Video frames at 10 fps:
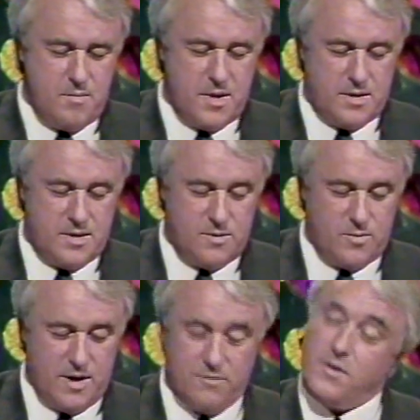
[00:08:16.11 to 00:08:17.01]
but
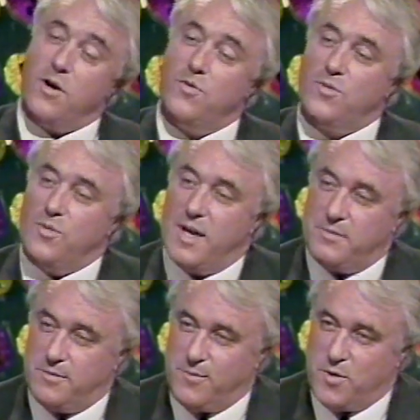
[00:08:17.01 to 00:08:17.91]
we have to go through
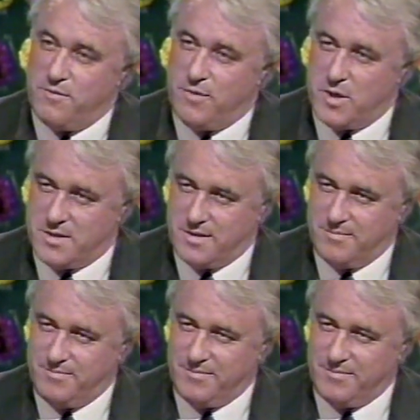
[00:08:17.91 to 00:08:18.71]
level four first.